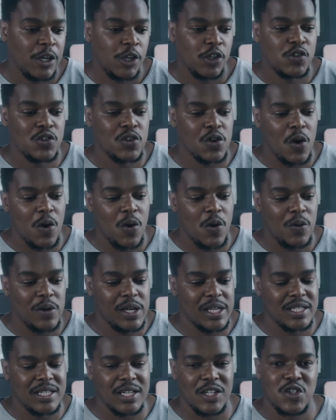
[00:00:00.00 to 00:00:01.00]
So
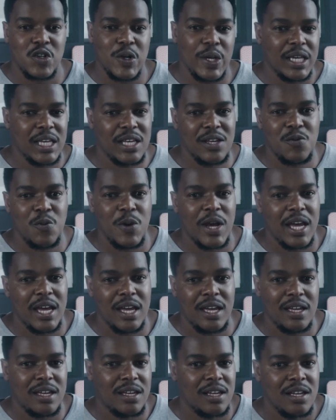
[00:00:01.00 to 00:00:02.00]
it's a tricky
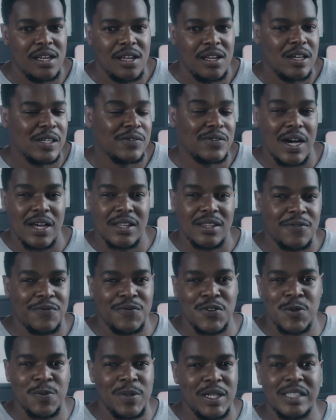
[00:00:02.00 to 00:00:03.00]
way of how the
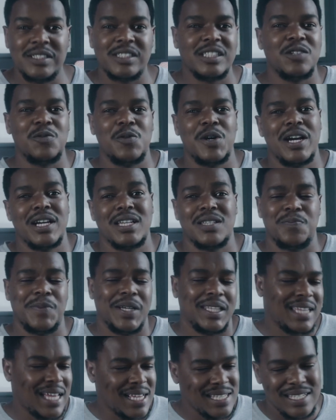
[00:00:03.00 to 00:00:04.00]
film industry works,
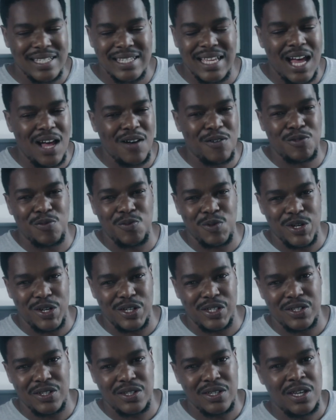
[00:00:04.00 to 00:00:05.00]
but that's just how it
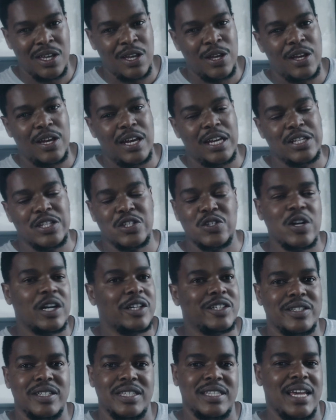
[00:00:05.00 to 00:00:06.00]
works. It's
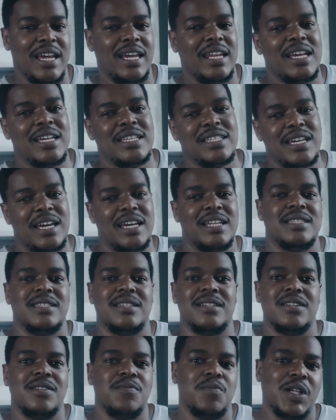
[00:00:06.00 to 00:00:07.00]
not just here in SA, it's
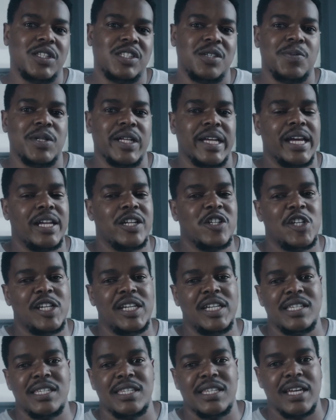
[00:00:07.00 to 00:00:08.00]
in multiple
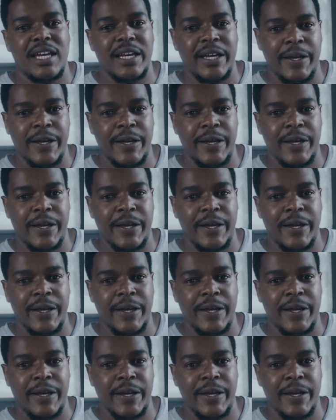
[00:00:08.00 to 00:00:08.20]
countries.